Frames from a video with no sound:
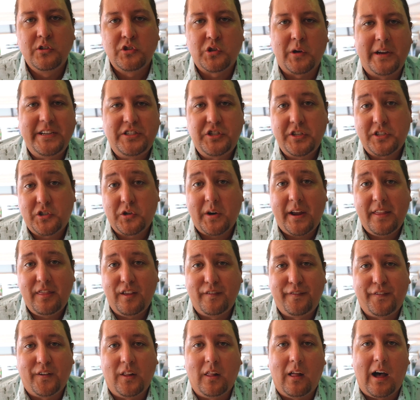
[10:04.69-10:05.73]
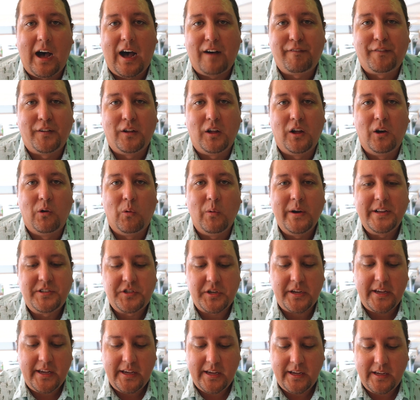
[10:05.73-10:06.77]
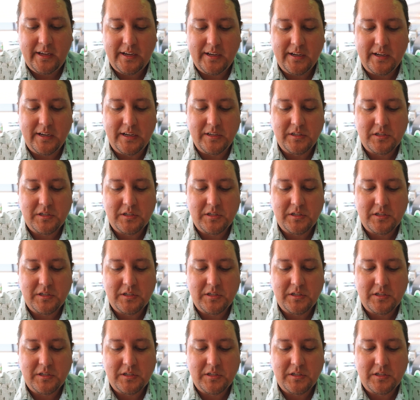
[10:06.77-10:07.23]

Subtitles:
So I just tried the falafel, which is